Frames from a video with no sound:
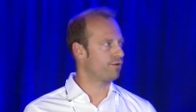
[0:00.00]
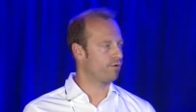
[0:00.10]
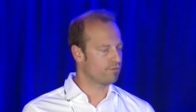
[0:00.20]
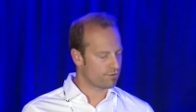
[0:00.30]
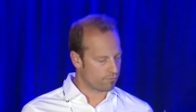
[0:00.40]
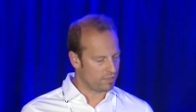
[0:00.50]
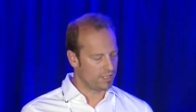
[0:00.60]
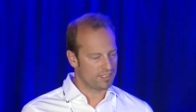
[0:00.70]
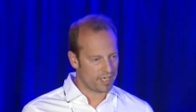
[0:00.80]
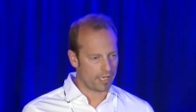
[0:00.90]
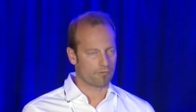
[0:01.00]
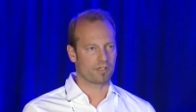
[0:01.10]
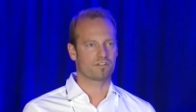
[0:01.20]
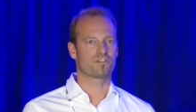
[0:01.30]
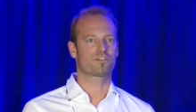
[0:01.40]
So so really
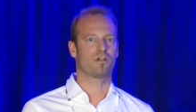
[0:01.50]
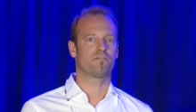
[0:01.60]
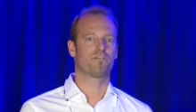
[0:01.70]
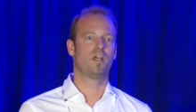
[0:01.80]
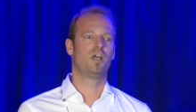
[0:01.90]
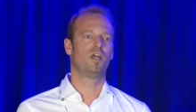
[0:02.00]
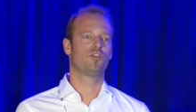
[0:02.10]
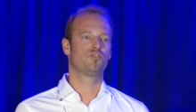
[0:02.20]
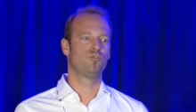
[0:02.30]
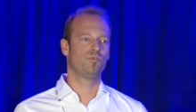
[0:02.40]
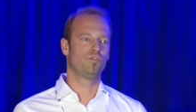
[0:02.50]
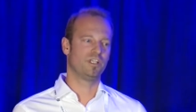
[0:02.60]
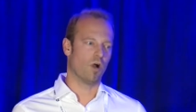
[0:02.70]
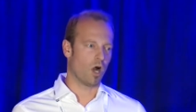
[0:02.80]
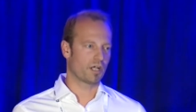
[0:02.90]
tailoring the stuff to
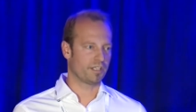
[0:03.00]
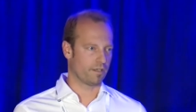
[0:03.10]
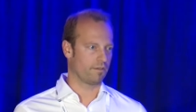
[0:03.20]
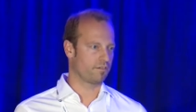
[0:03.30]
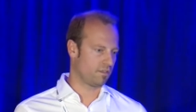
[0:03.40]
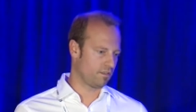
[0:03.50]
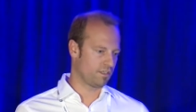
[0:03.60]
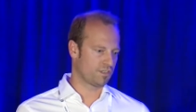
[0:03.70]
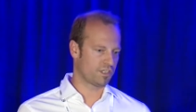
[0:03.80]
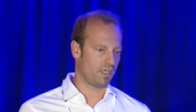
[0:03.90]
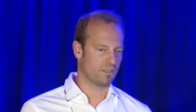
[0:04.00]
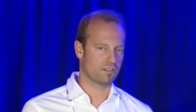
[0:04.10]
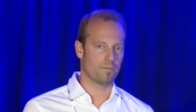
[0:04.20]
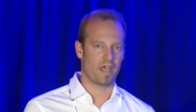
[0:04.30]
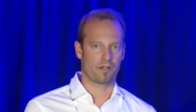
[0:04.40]
the audience, and in this
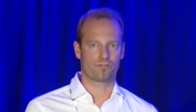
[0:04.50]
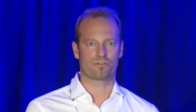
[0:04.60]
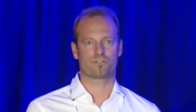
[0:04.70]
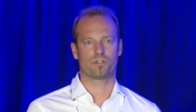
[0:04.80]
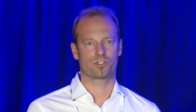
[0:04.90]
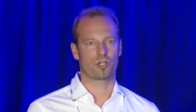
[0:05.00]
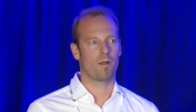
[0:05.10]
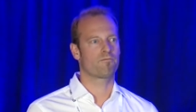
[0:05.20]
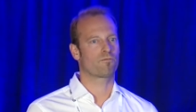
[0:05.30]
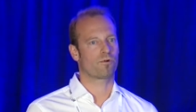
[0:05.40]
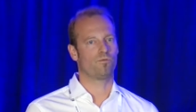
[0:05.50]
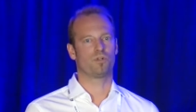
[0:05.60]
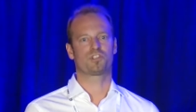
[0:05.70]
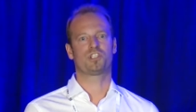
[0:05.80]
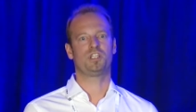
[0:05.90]
case, the managers on the shop floor
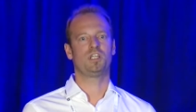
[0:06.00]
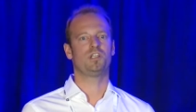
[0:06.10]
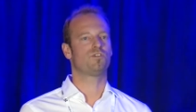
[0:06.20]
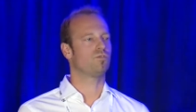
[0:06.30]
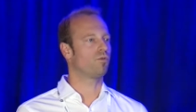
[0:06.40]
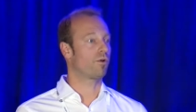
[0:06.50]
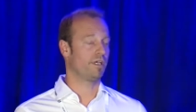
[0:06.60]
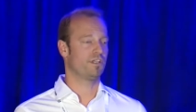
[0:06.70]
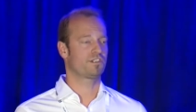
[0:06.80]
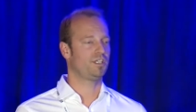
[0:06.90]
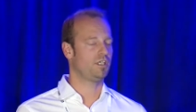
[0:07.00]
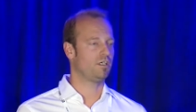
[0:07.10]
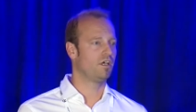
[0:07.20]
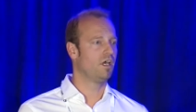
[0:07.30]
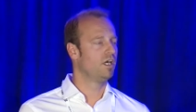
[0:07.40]
was key to or is
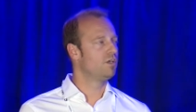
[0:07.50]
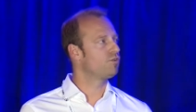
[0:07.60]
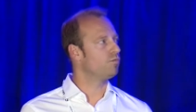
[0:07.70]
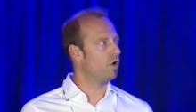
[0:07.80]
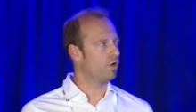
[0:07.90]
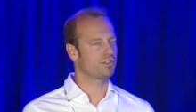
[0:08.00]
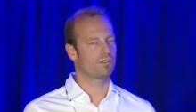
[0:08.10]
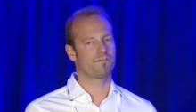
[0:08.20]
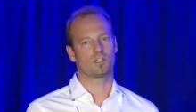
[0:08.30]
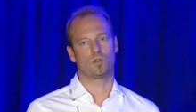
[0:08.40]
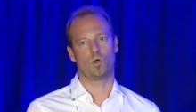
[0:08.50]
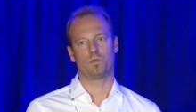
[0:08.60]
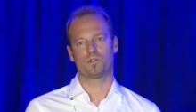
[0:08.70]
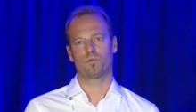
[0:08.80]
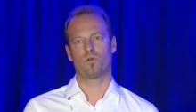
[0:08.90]
key to most of the
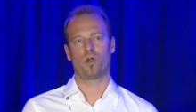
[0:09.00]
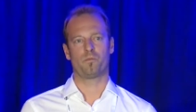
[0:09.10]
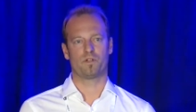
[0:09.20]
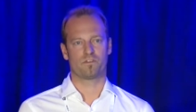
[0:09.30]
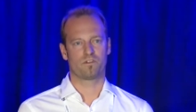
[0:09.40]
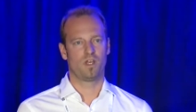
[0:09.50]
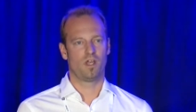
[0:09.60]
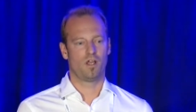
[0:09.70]
global deployments